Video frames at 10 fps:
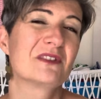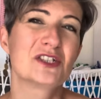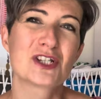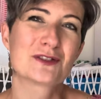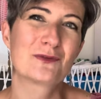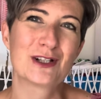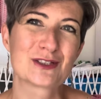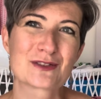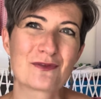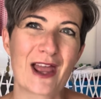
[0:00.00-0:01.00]
just
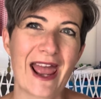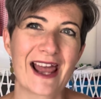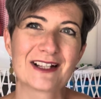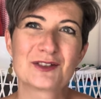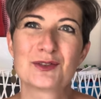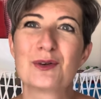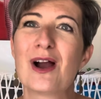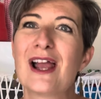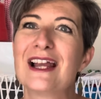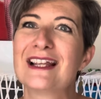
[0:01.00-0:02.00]
feels fair to
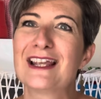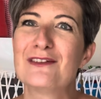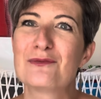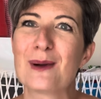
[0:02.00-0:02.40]
give